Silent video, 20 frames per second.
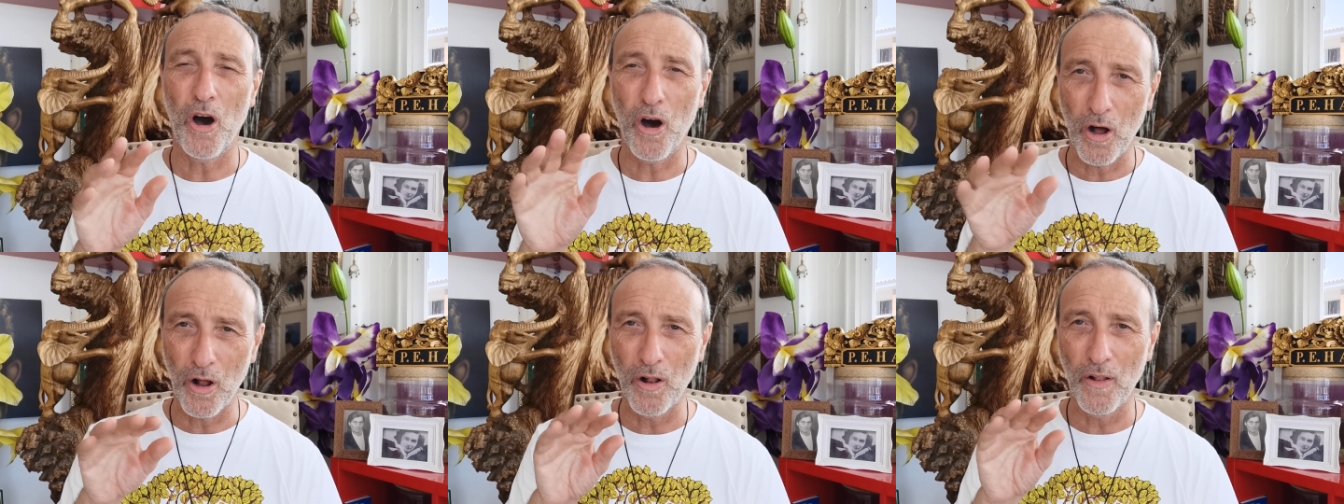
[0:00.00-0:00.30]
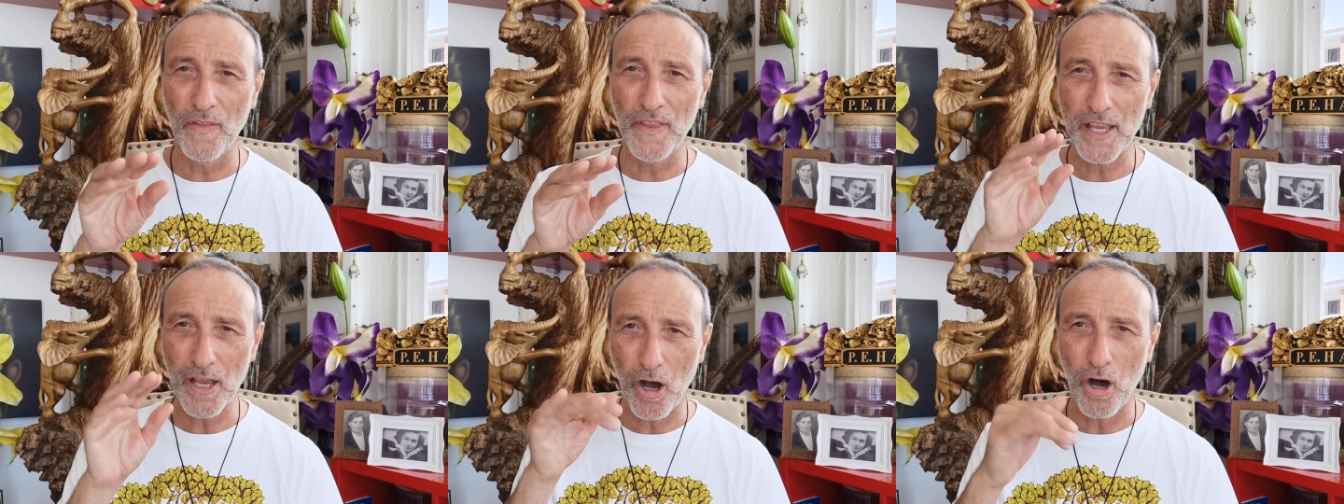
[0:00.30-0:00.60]

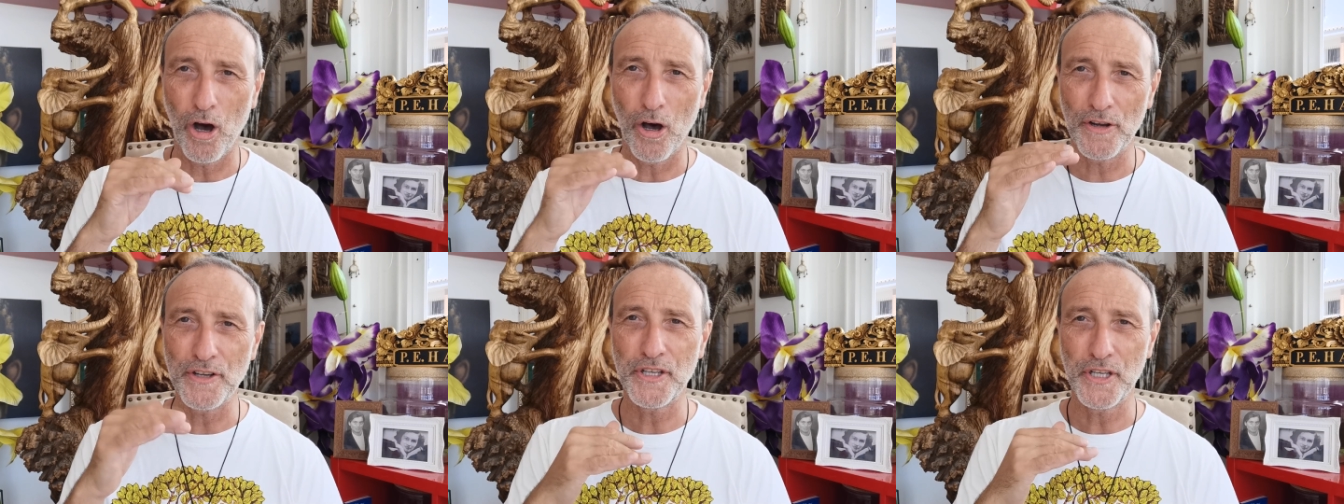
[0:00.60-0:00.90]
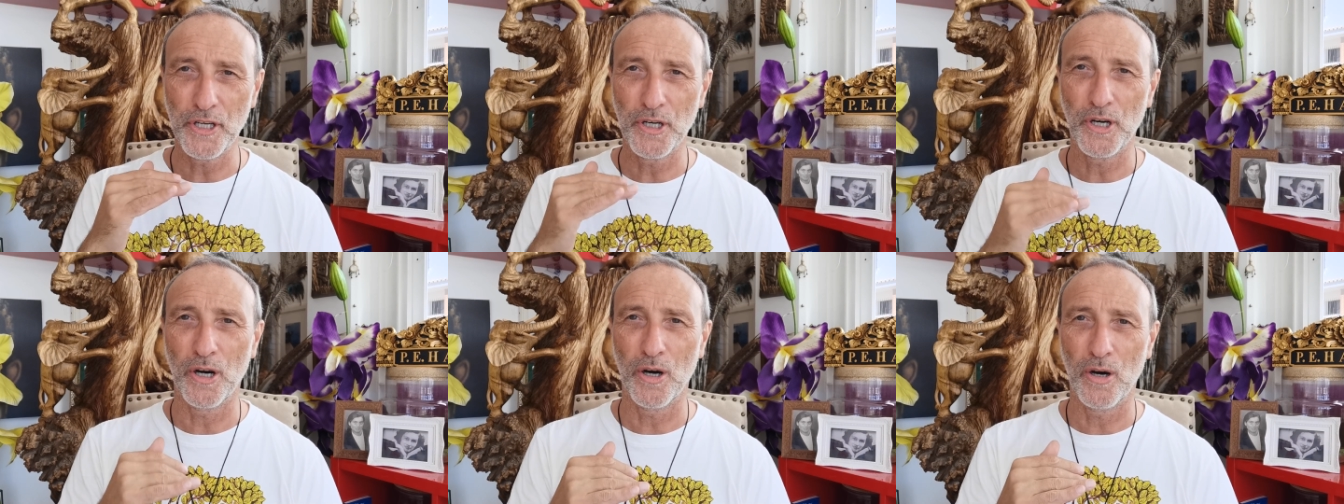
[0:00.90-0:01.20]
all the
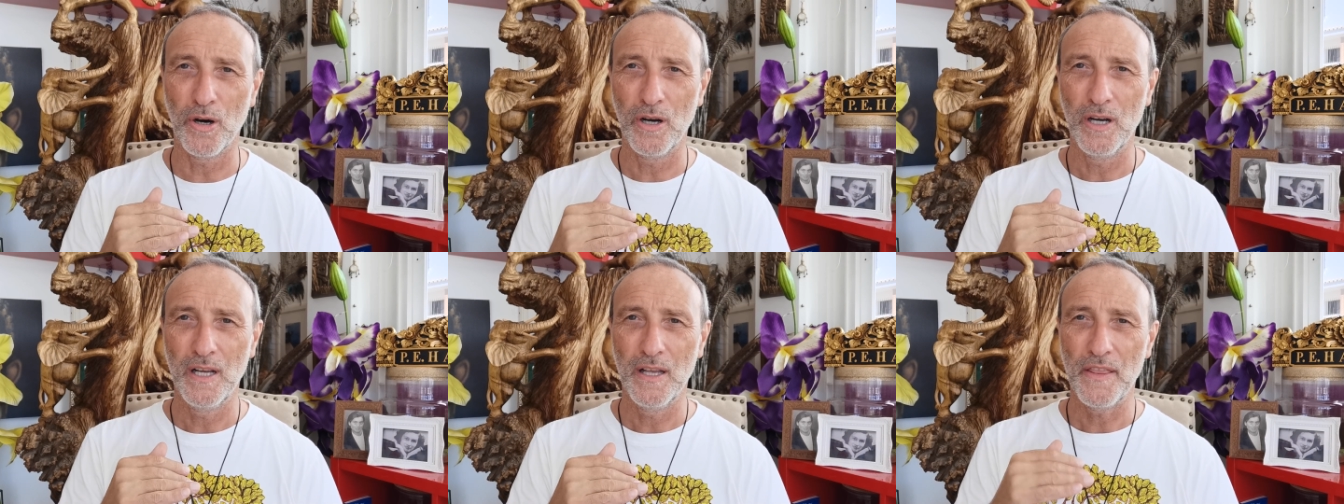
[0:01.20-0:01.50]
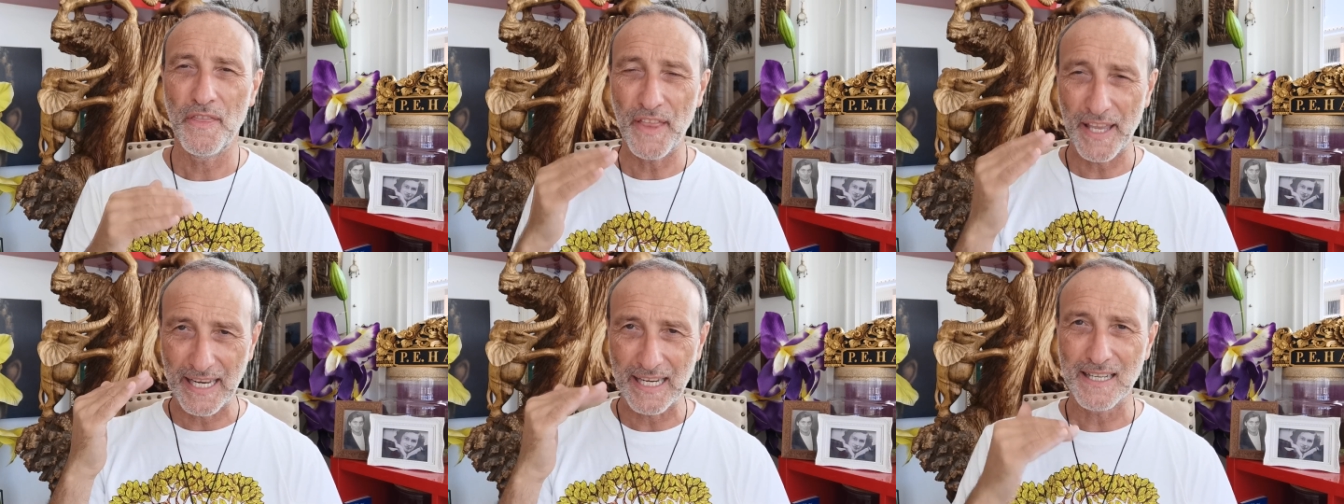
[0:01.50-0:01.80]
audio
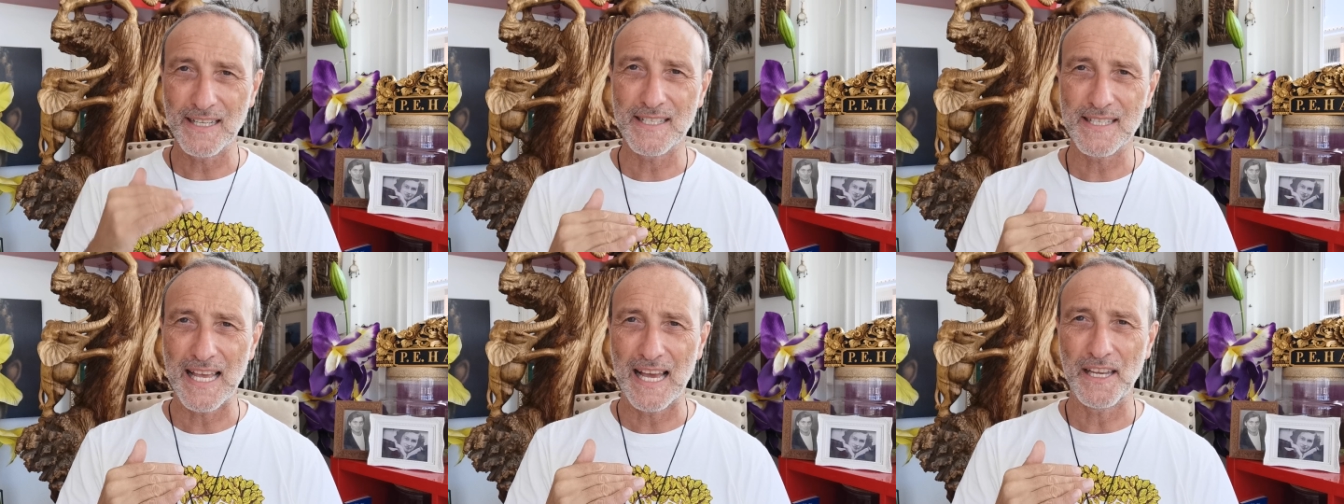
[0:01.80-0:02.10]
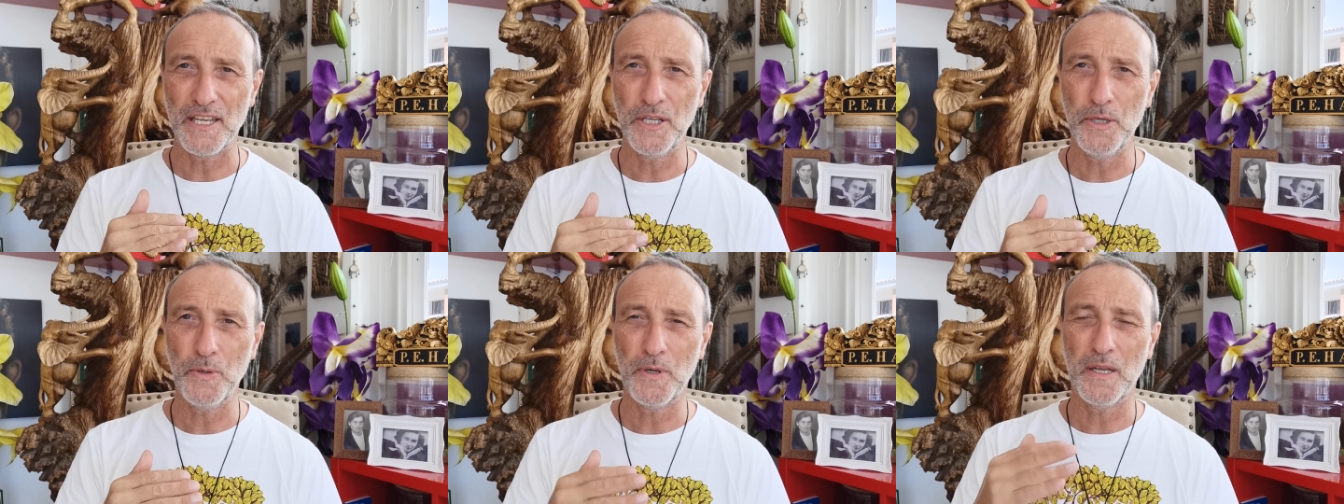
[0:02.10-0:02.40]
things
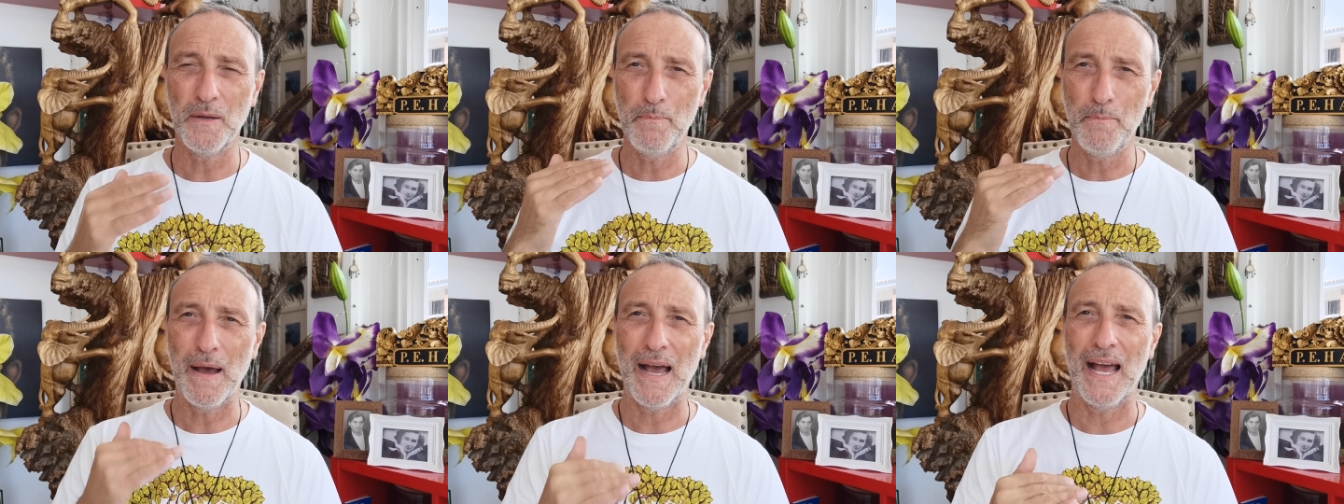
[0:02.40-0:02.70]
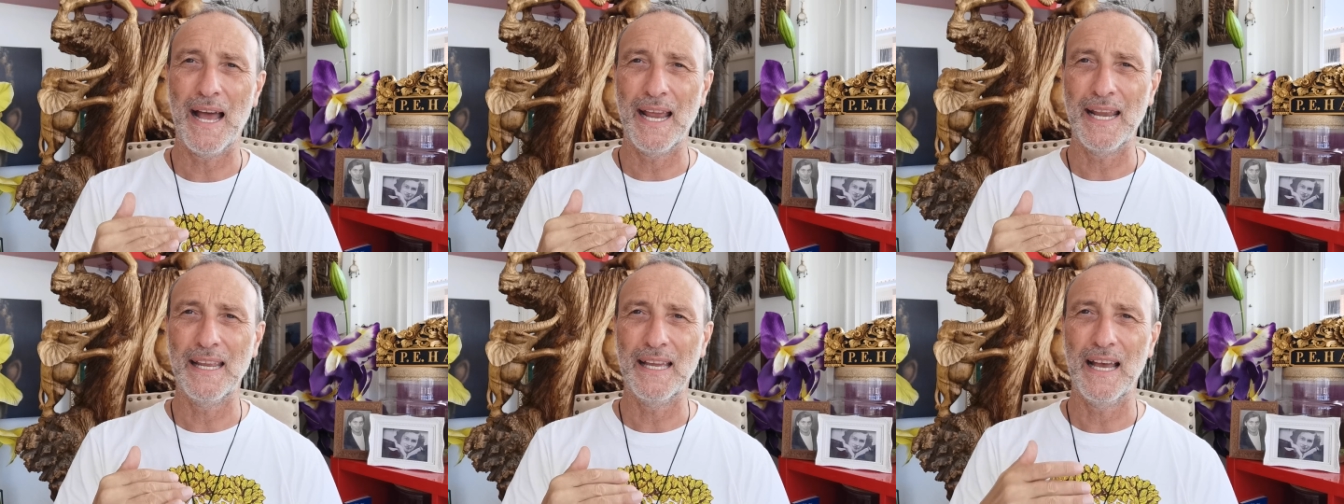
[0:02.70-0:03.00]
that you can
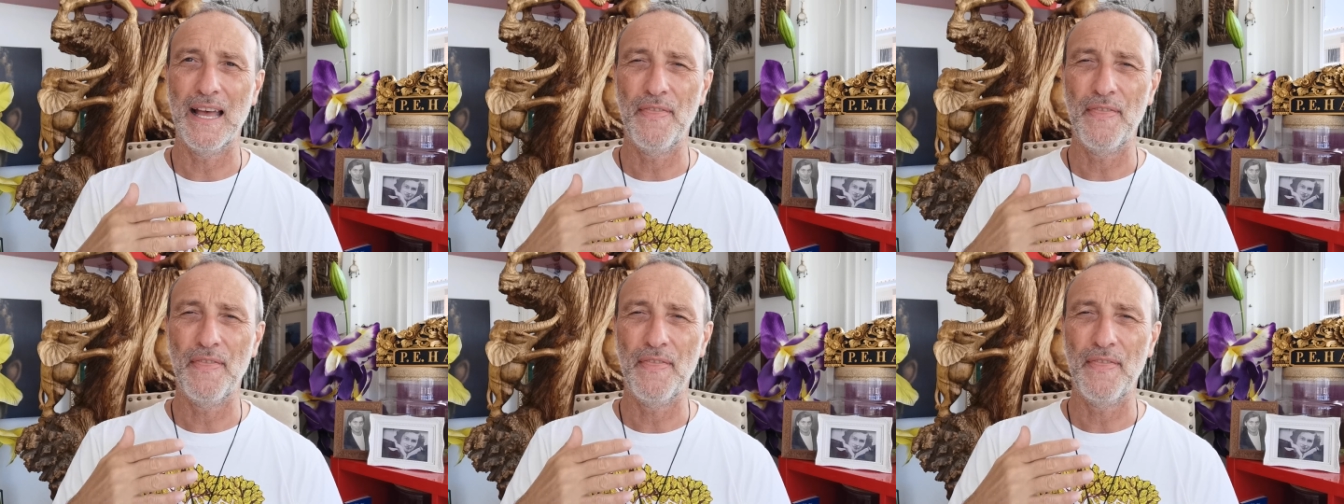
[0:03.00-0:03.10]
buy,